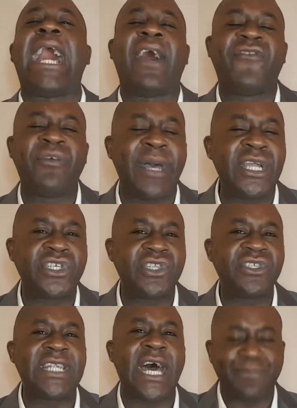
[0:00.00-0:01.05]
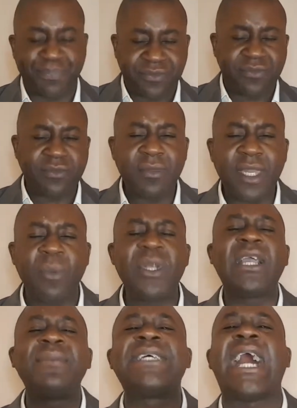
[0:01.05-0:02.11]
affirmations. Now, when you
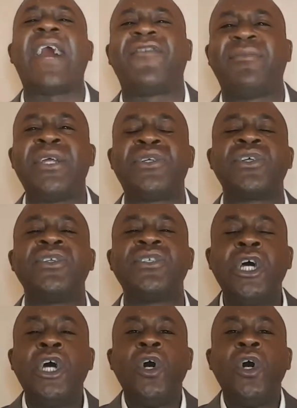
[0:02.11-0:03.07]
come to affirmations,